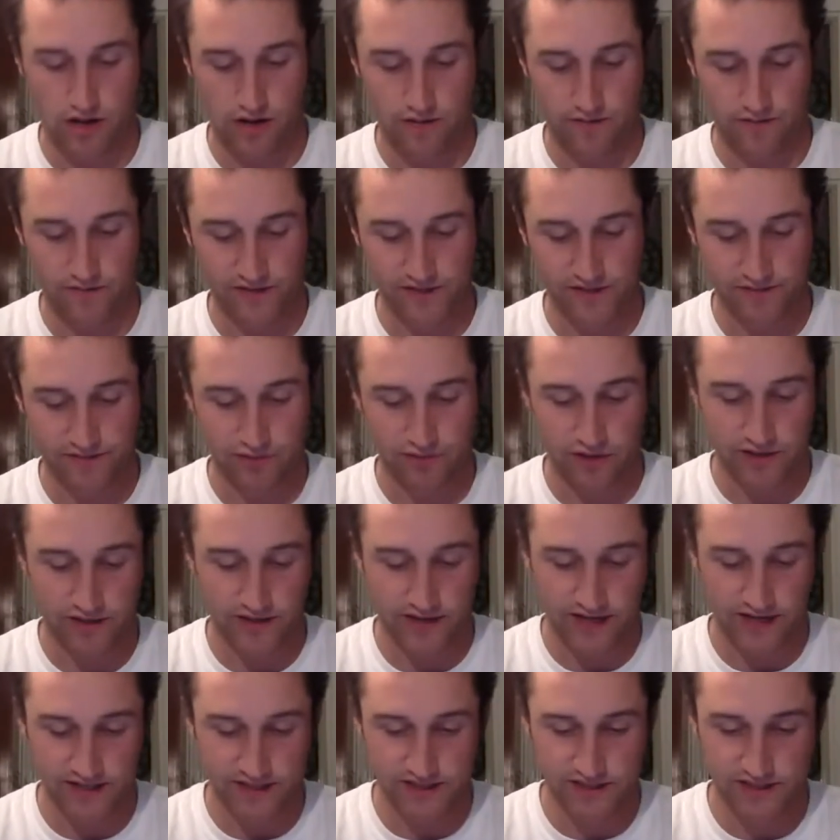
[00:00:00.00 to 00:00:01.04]
This
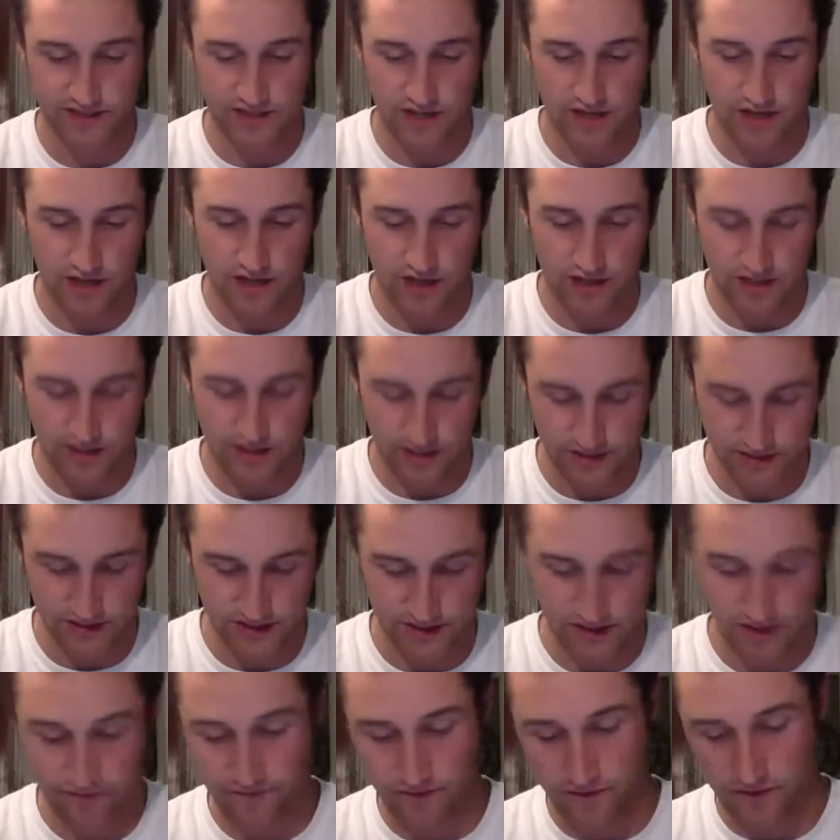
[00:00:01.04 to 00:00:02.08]
broadcast
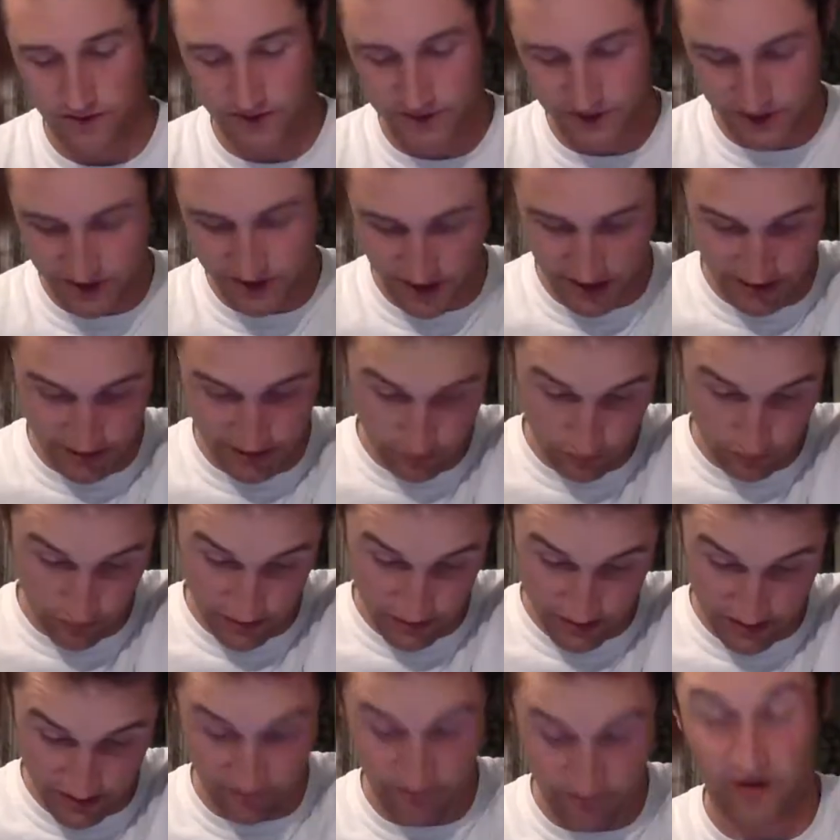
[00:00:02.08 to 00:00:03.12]
cell phone exchange
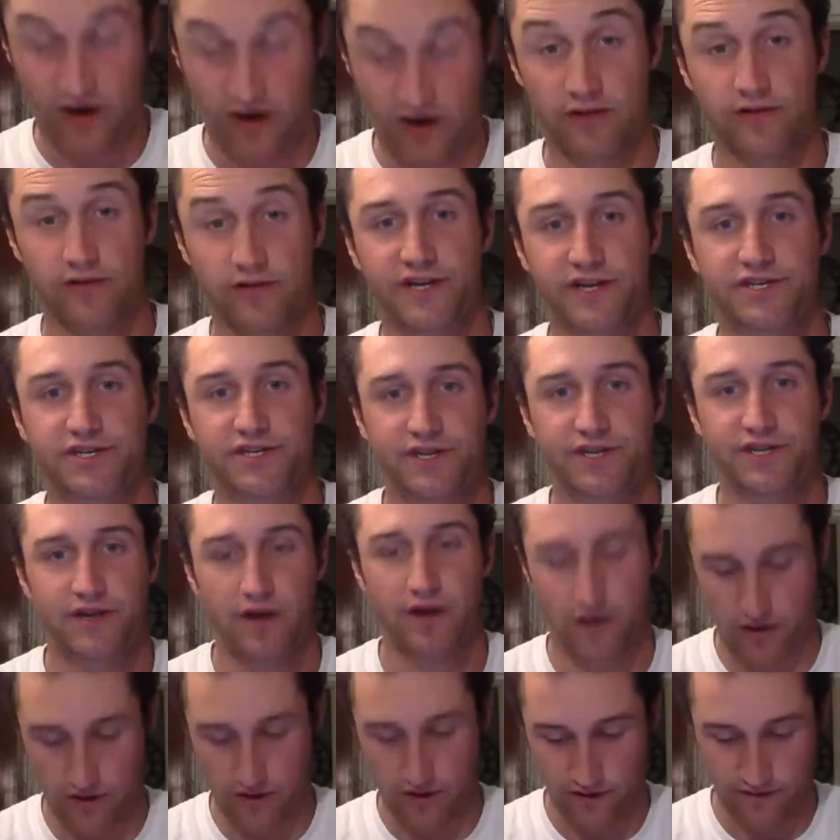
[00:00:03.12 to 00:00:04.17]
was a violation
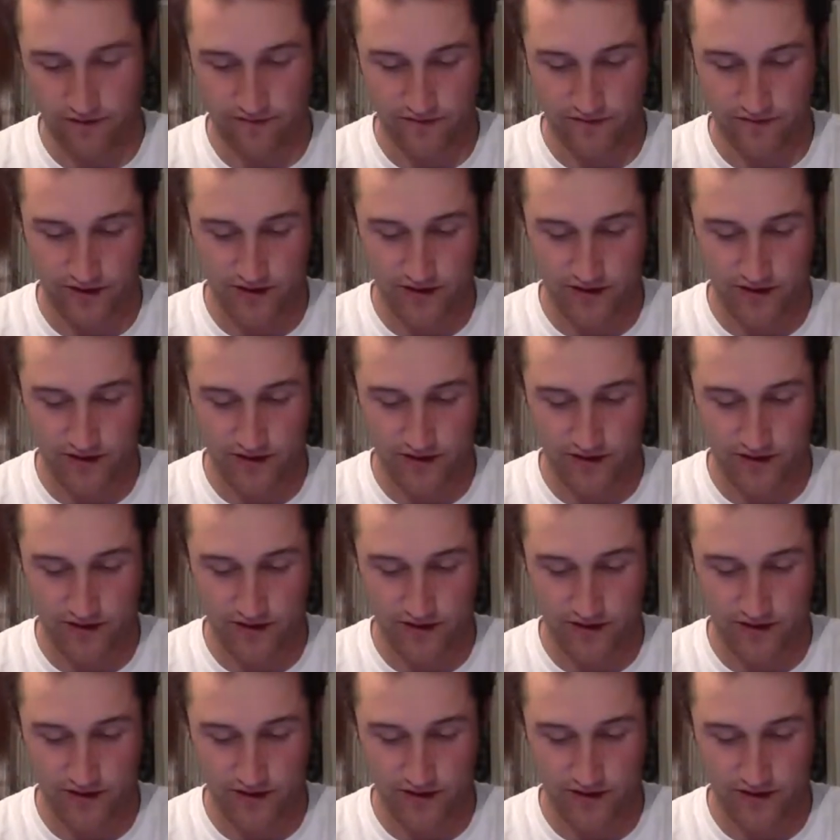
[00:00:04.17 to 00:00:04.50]
of